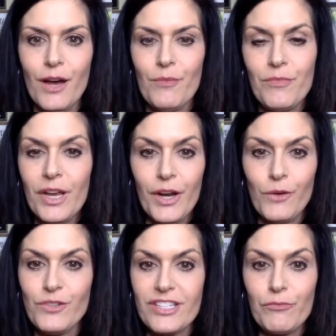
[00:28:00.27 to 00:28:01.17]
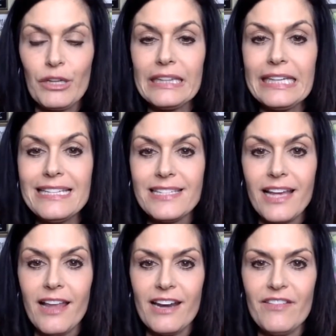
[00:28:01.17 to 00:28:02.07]
um, you know, just release
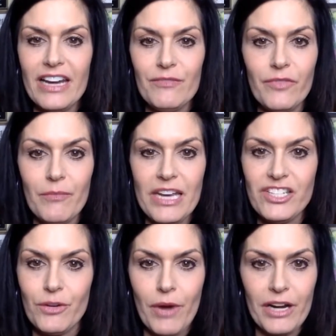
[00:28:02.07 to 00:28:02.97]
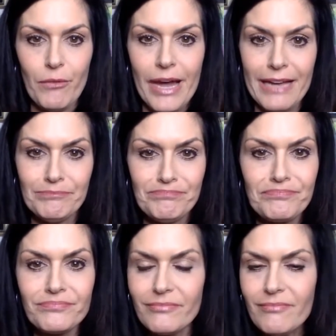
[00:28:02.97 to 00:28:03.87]
a lot of that inflammation right away.
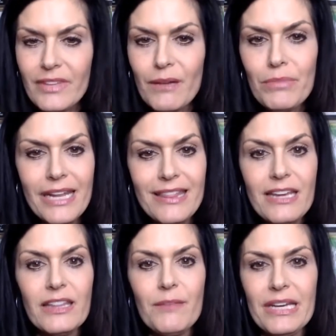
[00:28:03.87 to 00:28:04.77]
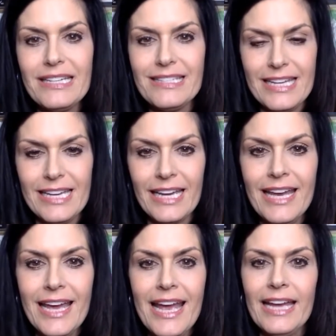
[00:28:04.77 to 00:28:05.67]
But I think the biggest thing
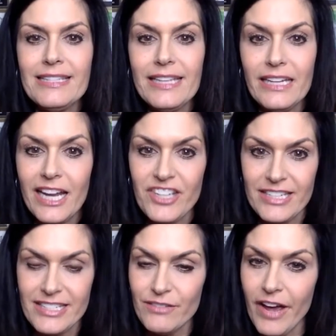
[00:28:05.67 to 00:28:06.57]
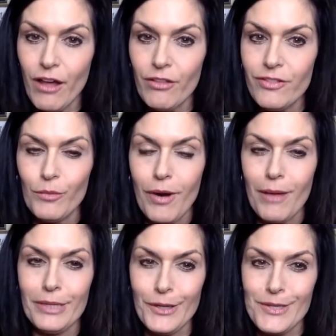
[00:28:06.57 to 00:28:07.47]
is the digestive health. You'll
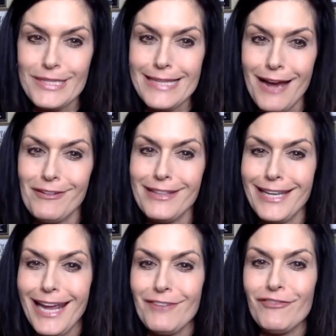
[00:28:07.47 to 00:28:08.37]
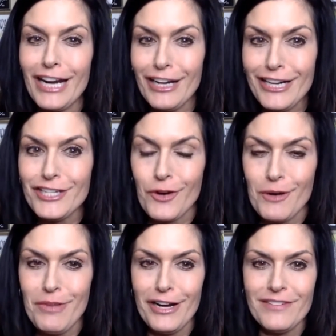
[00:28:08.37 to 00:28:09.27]
probably notice that within a very
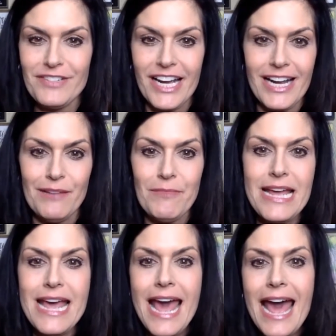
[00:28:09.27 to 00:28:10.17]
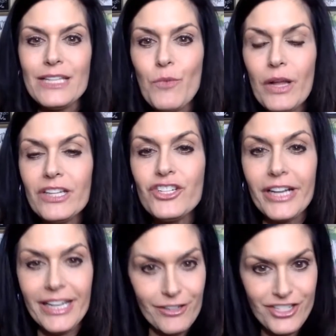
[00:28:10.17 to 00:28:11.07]
short period of time, as well as
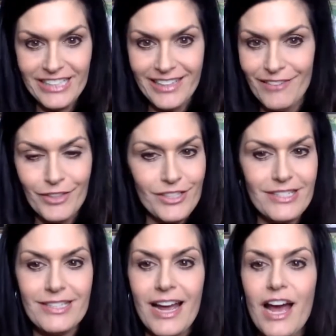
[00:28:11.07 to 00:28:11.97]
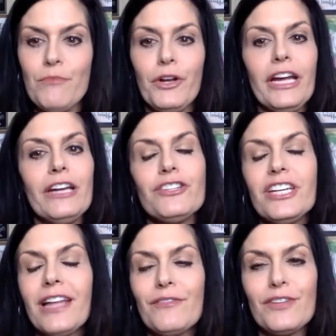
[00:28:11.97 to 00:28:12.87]
your energy levels. Um, your
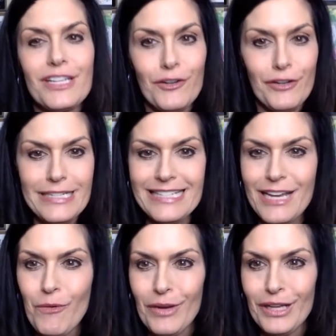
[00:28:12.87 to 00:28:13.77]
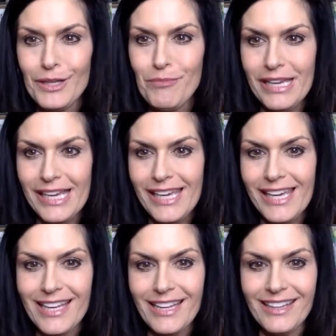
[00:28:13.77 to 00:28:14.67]
energy levels increasing will
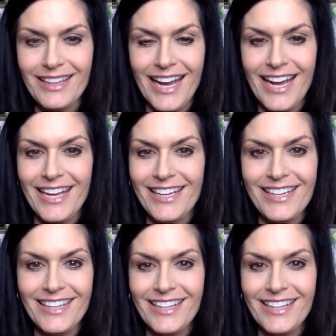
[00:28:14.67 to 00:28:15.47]
be like